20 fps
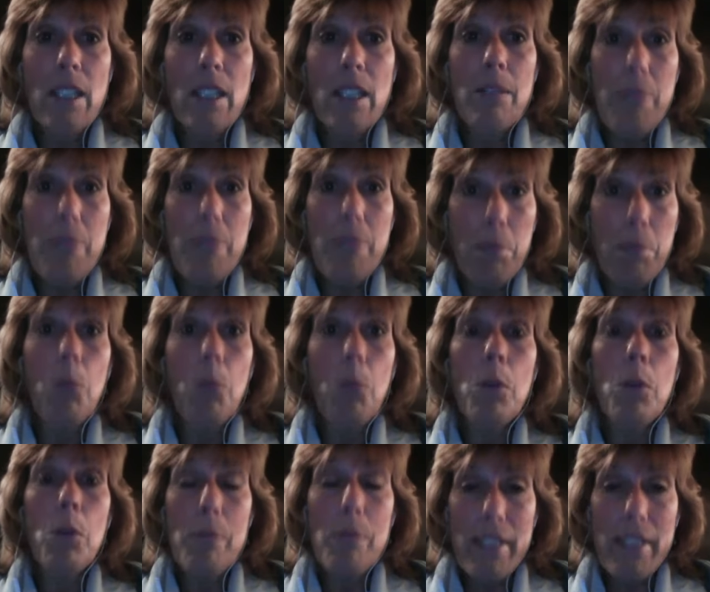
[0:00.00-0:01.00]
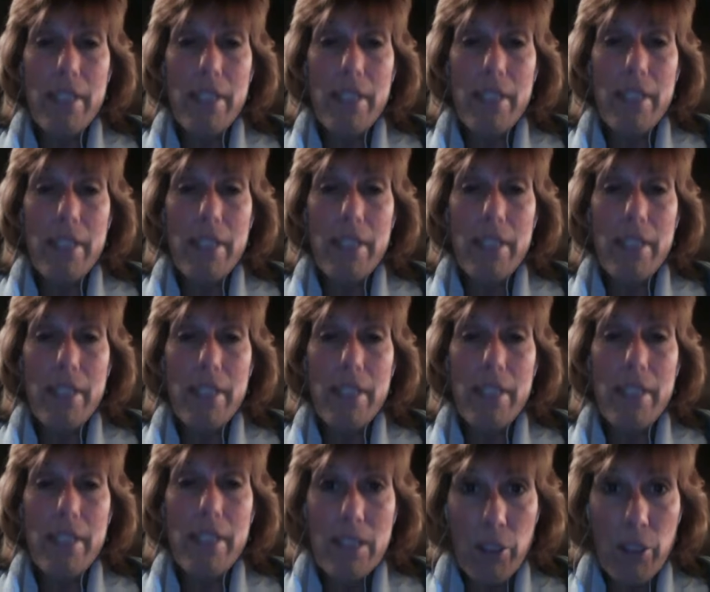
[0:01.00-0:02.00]
people will be
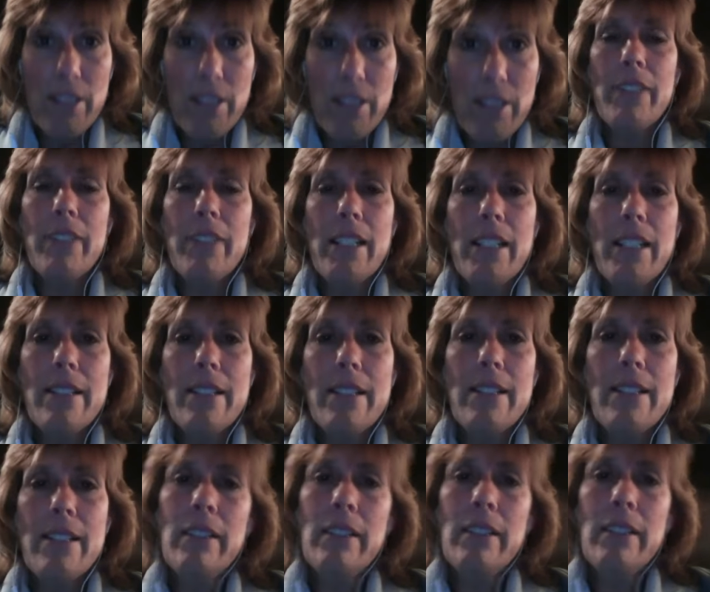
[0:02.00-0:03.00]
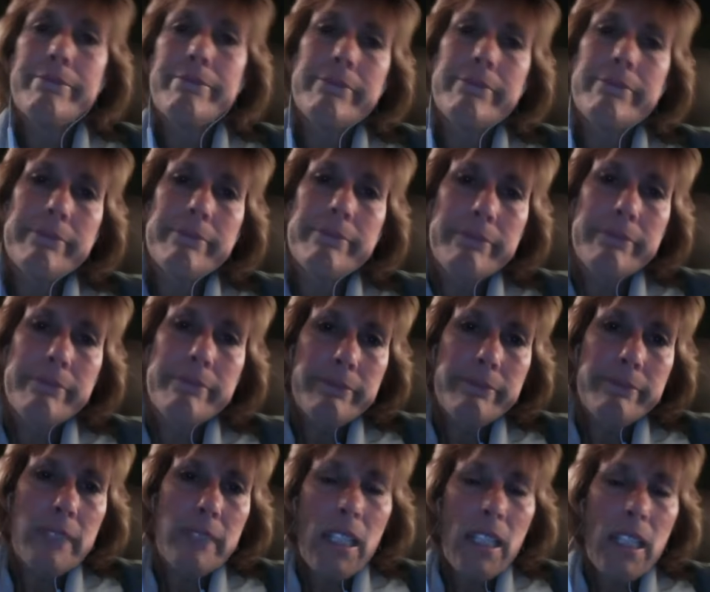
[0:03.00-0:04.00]
experiencing more of these,
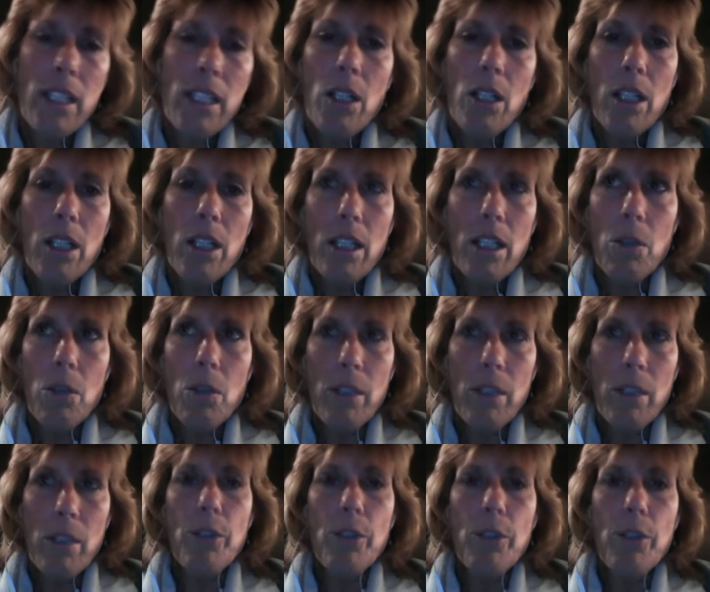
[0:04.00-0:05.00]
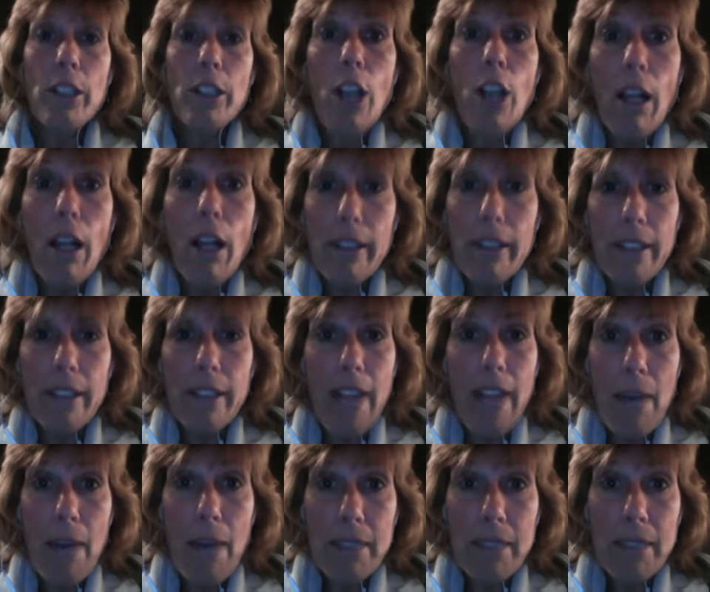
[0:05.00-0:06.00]
whatever you want to call it,
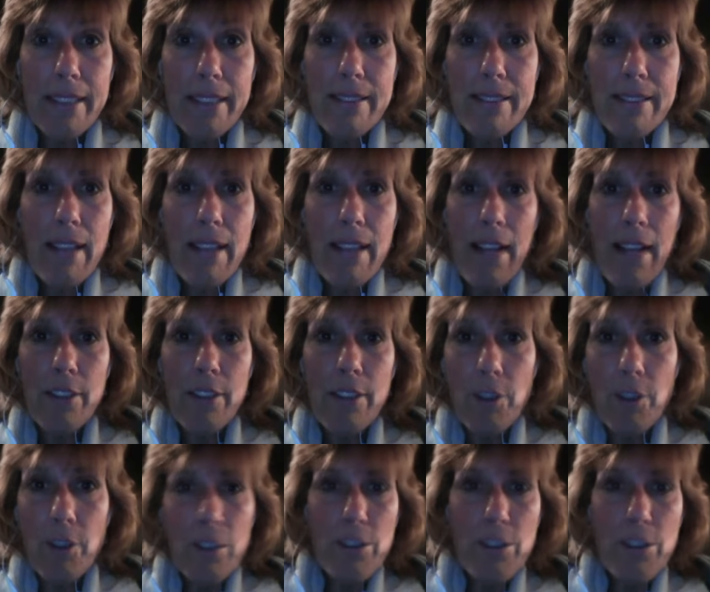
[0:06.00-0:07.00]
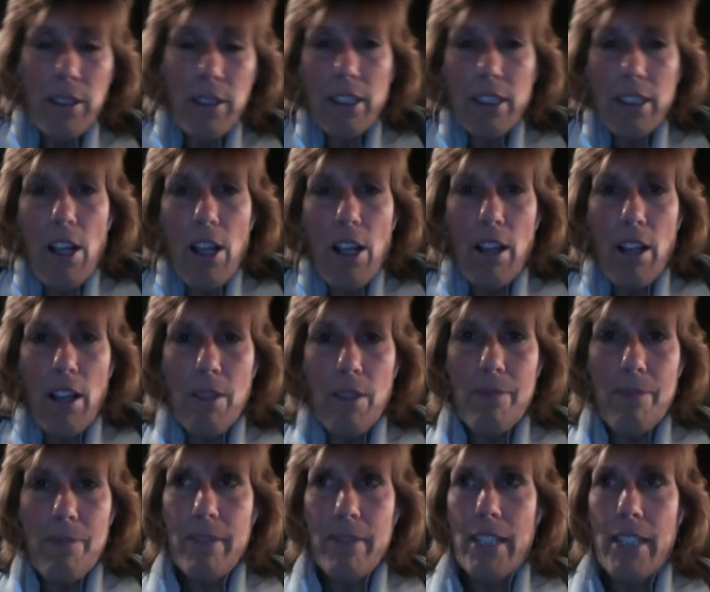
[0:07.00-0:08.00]
anomalies. I don't know what you want to call them.
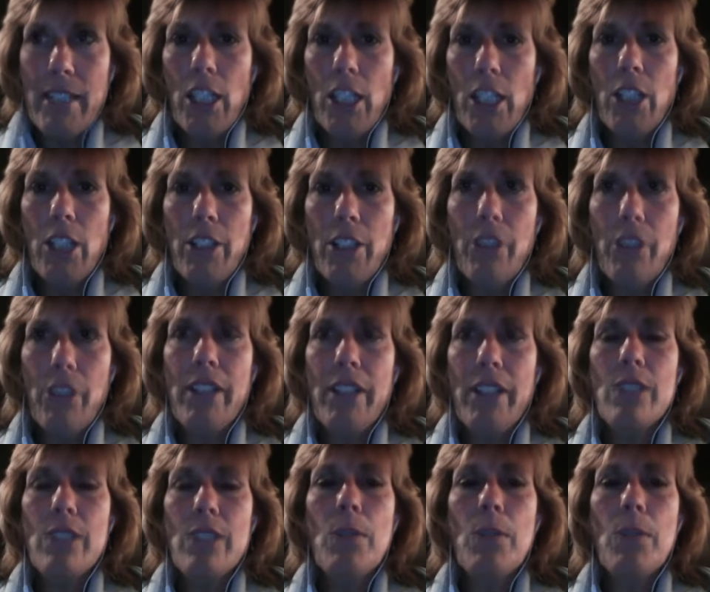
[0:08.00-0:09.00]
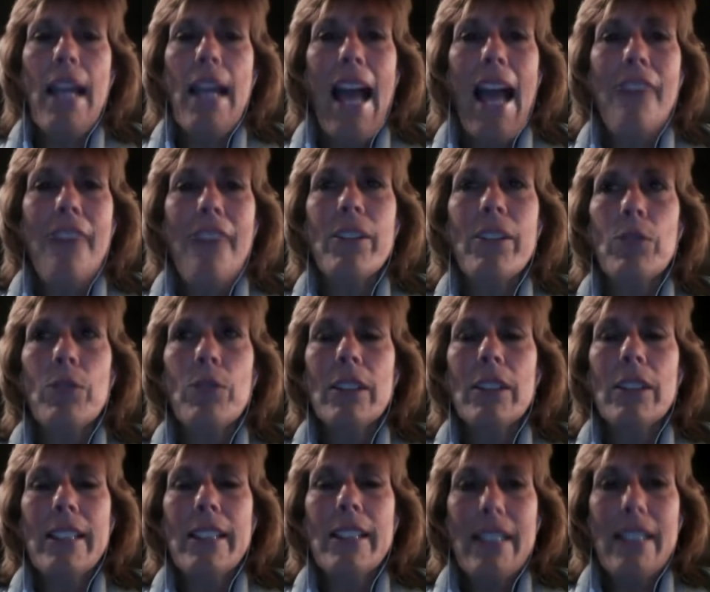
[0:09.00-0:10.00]
They're things we haven't
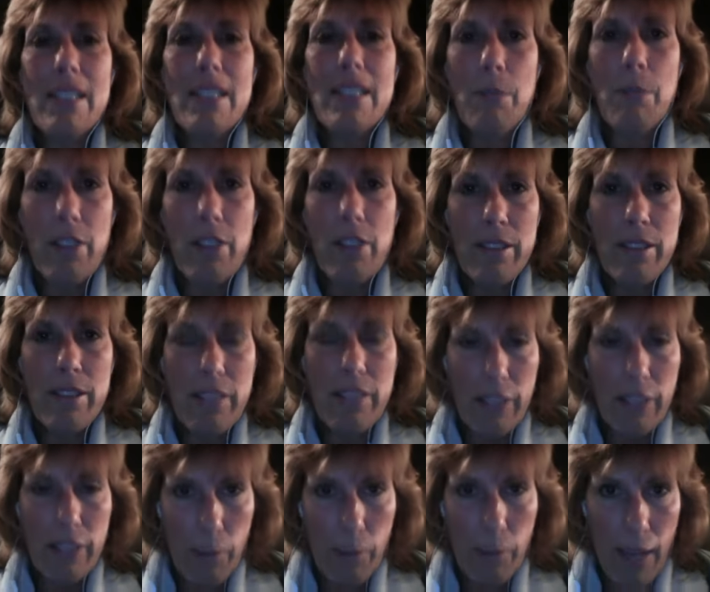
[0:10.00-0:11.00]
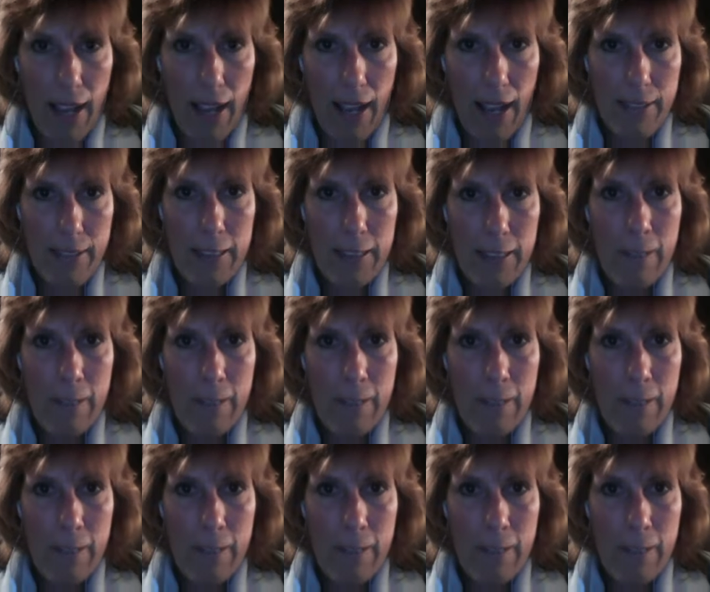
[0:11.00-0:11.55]
really experienced in the past.